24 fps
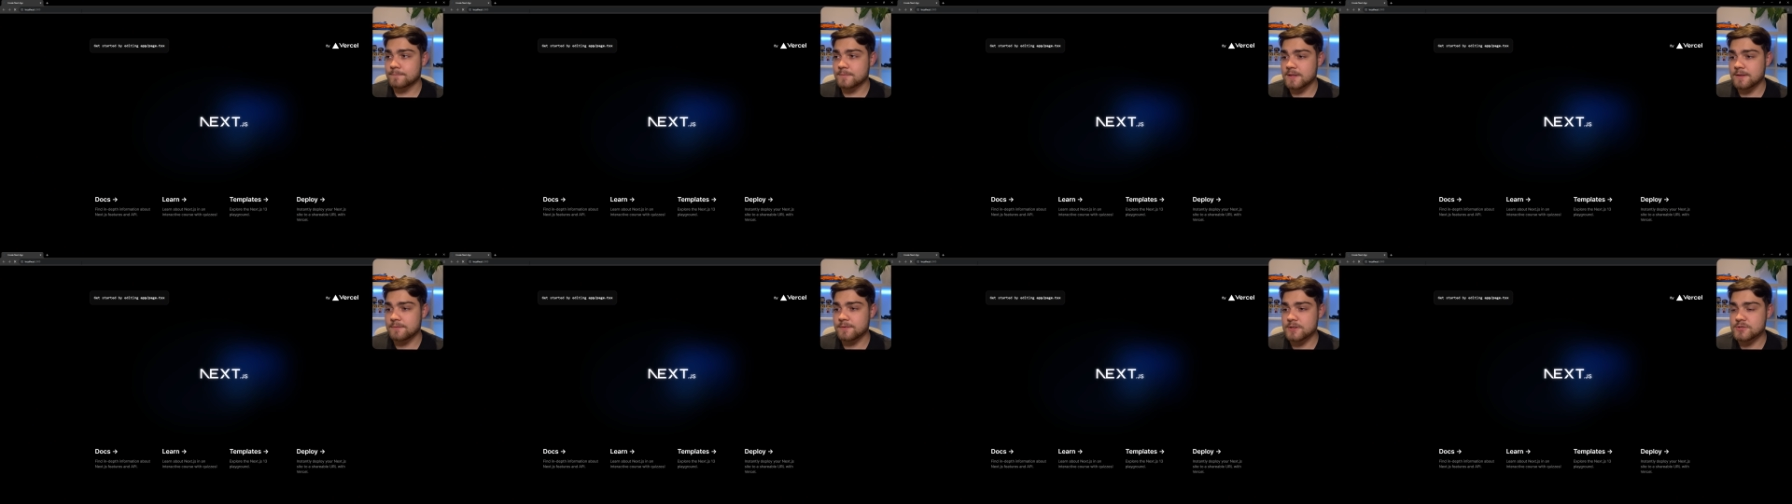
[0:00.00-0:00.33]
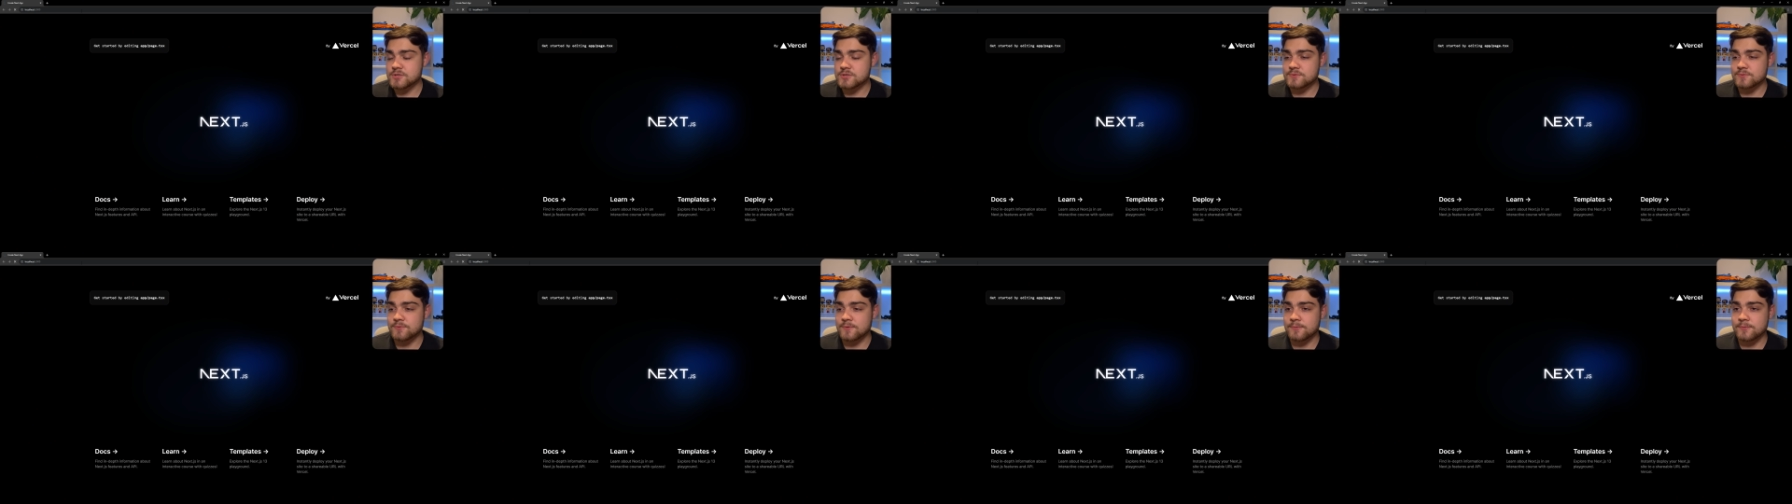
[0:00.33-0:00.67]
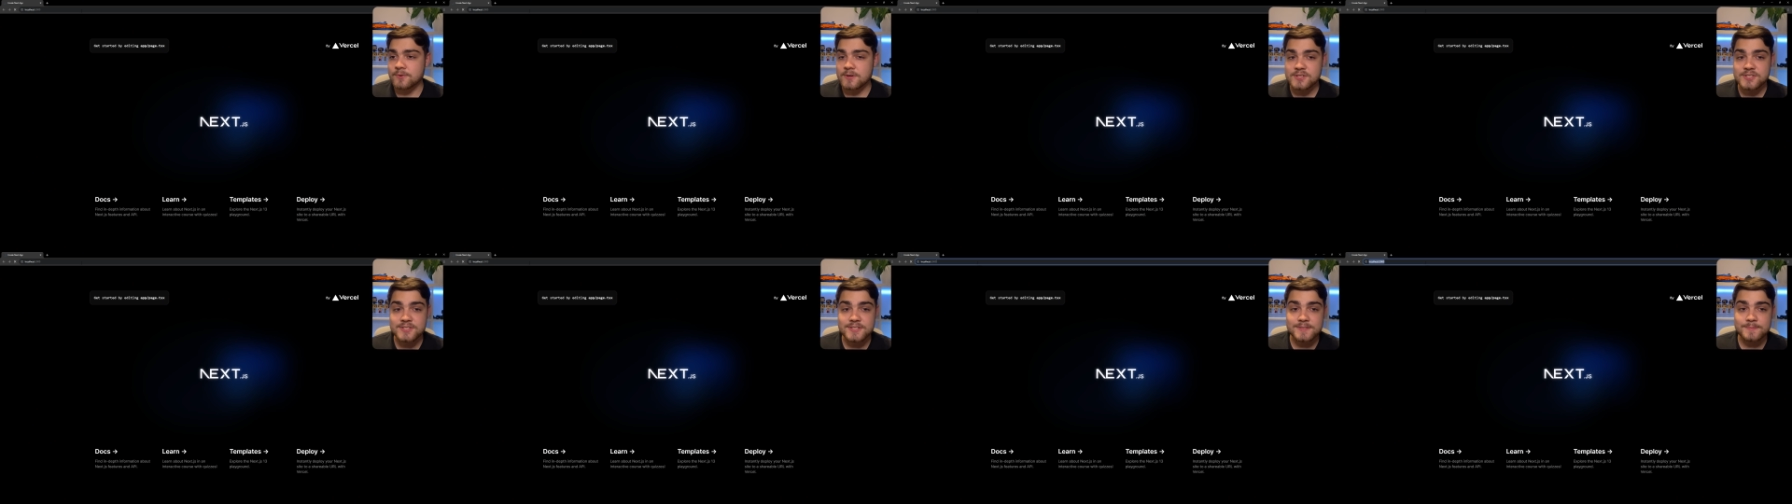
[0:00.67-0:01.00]
If I just
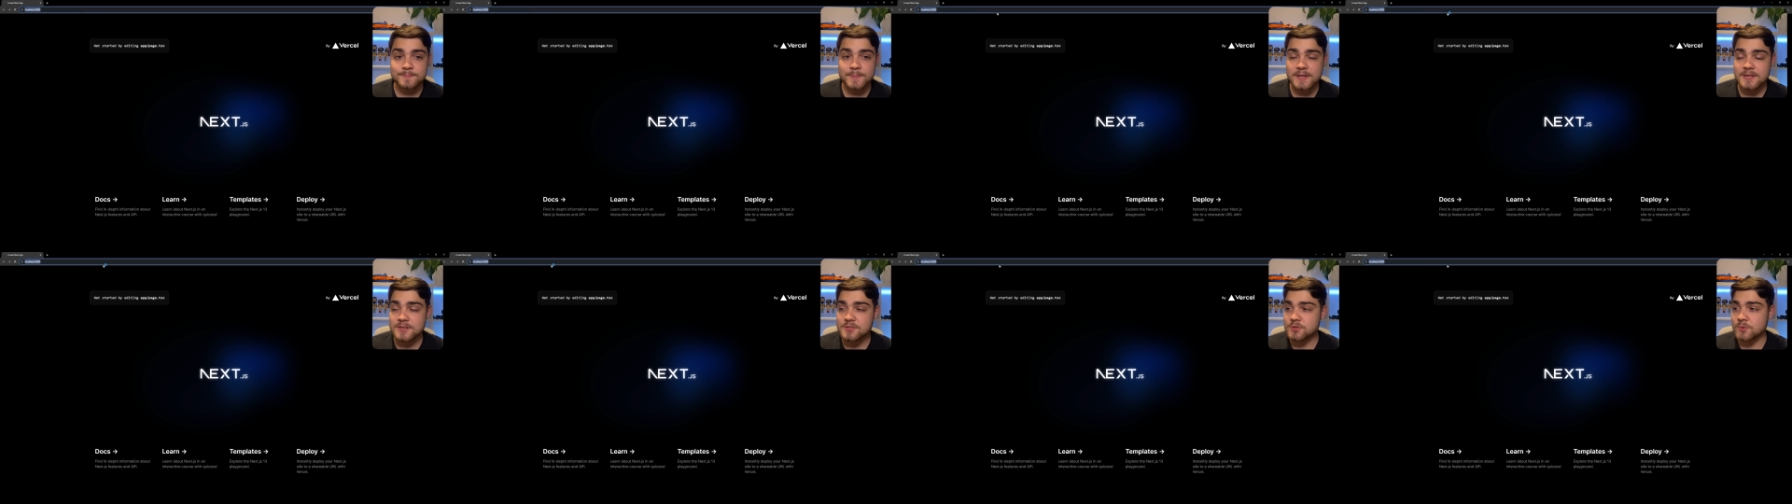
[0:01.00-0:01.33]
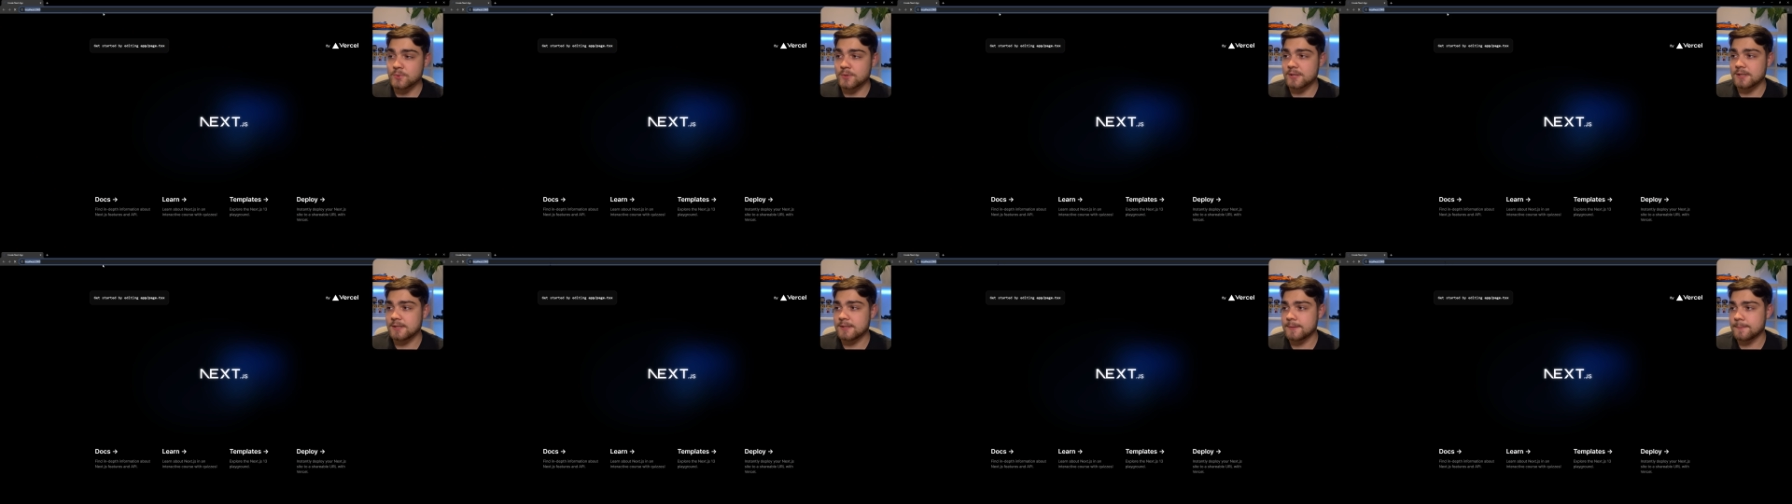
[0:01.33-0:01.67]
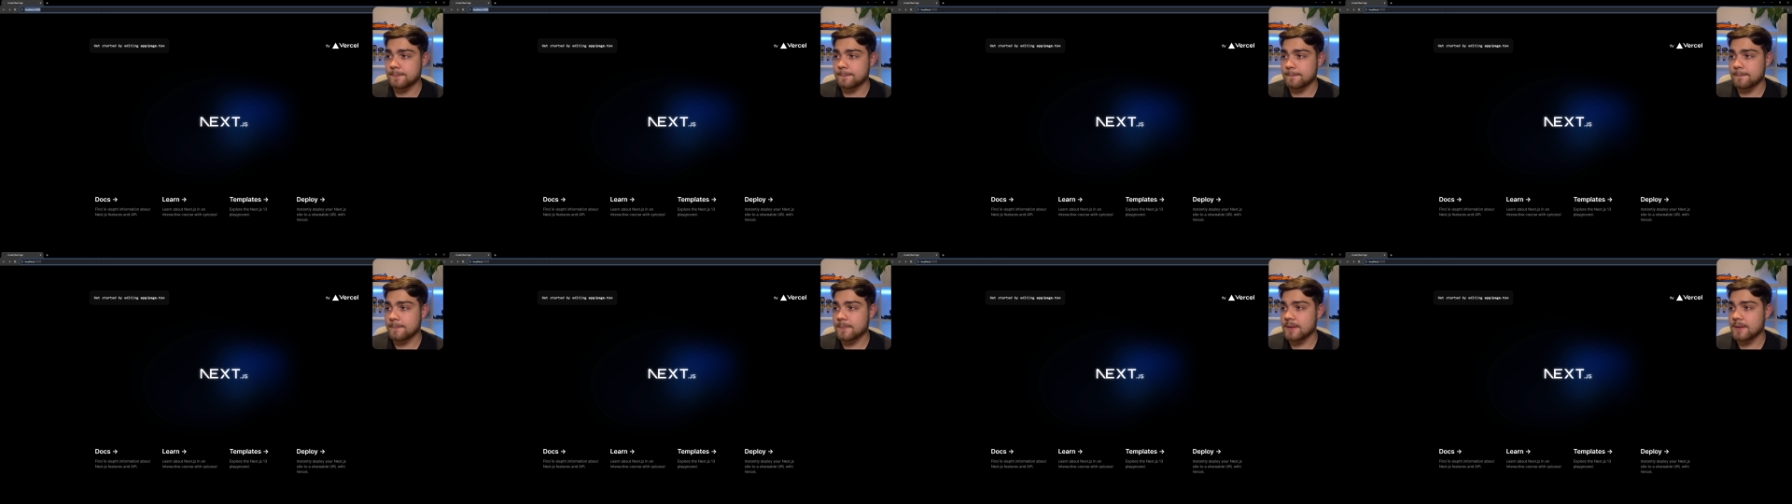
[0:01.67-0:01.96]
refresh this page quickly,